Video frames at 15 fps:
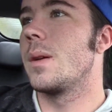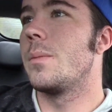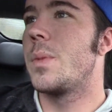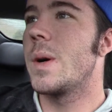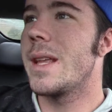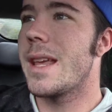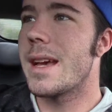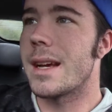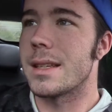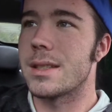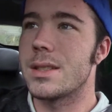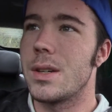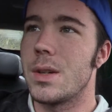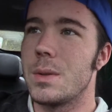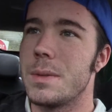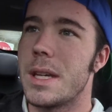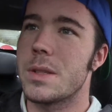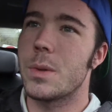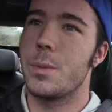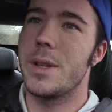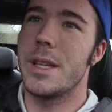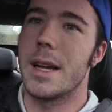But yeah, so that's
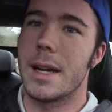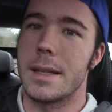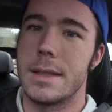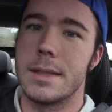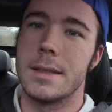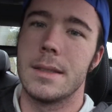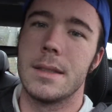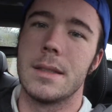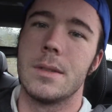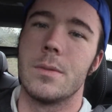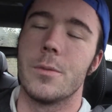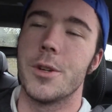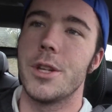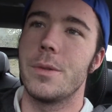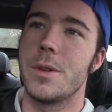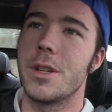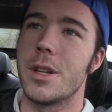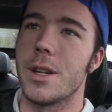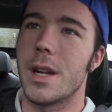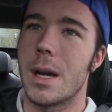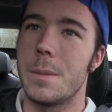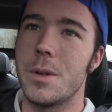what we got. We're doing
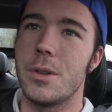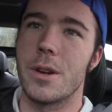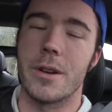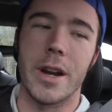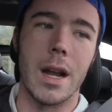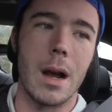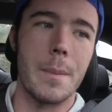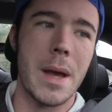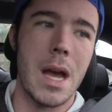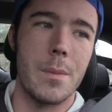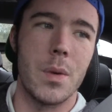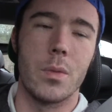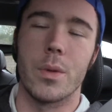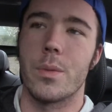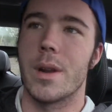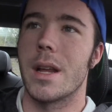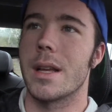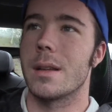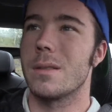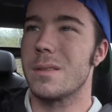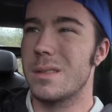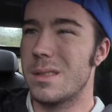good. I'm doing all right. I'm happy with
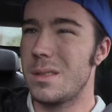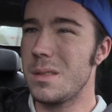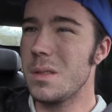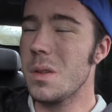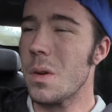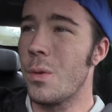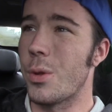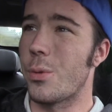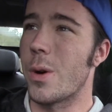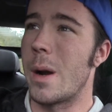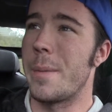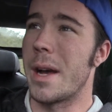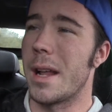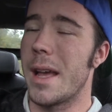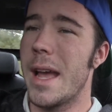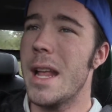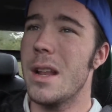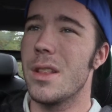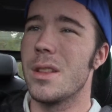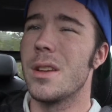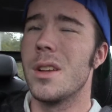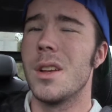where I'm at.
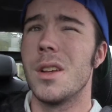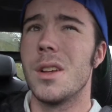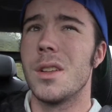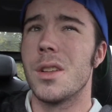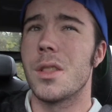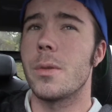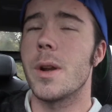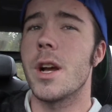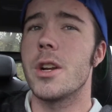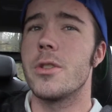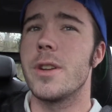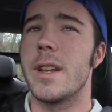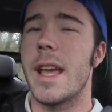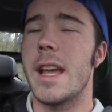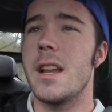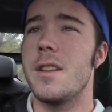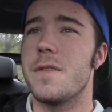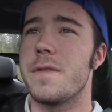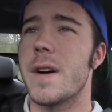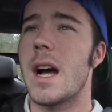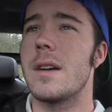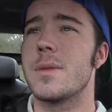
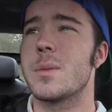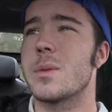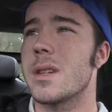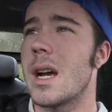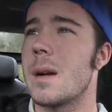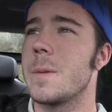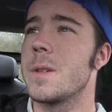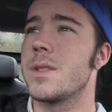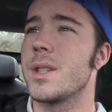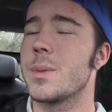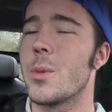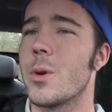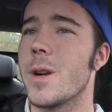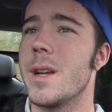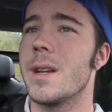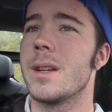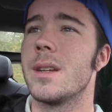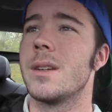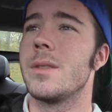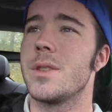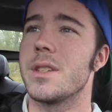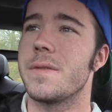385 subscribers this morning,
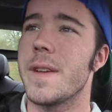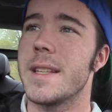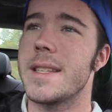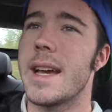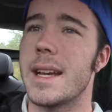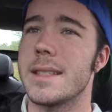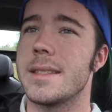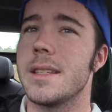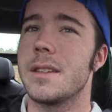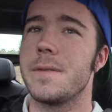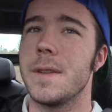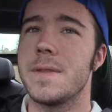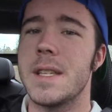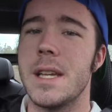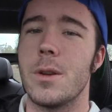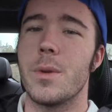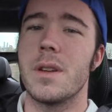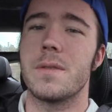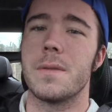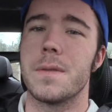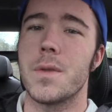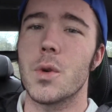just fantastic. 15 away
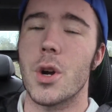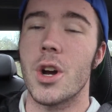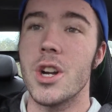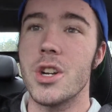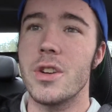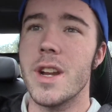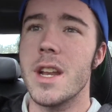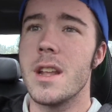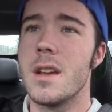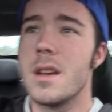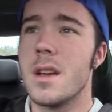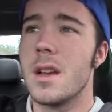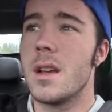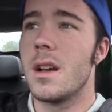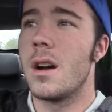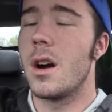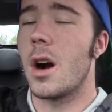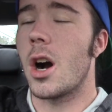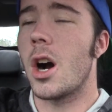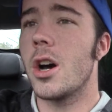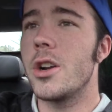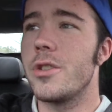from 400,
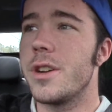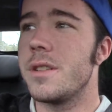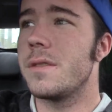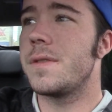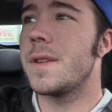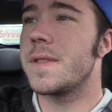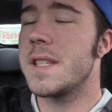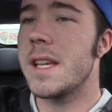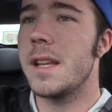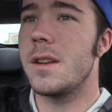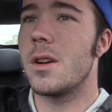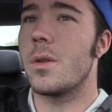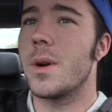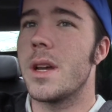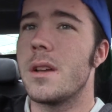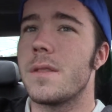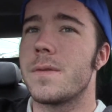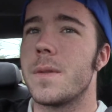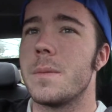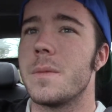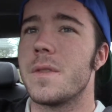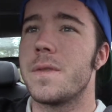115 away
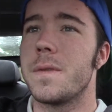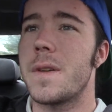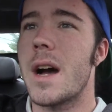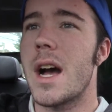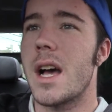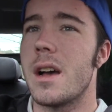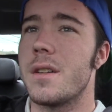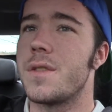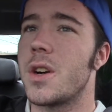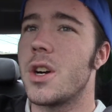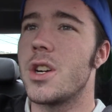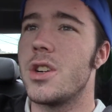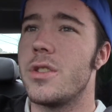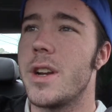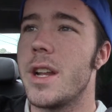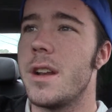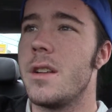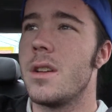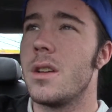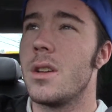from 500.